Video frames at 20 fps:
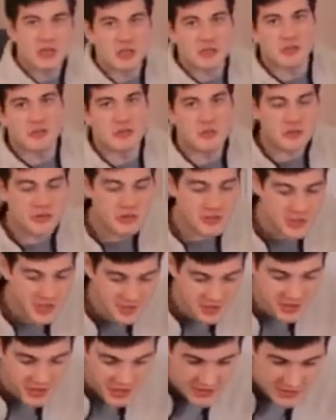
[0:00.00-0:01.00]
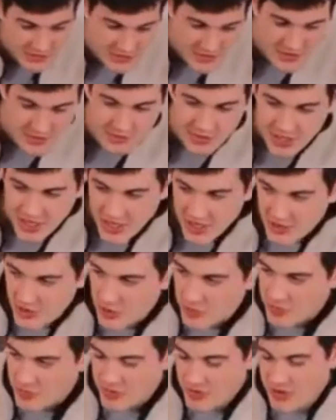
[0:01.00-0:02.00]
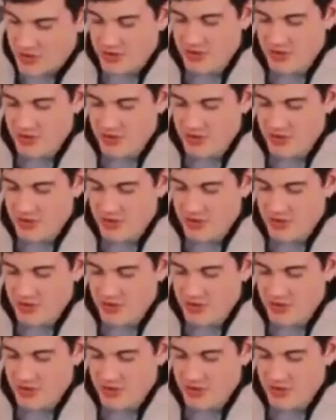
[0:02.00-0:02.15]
so it turns out that there's no can opener.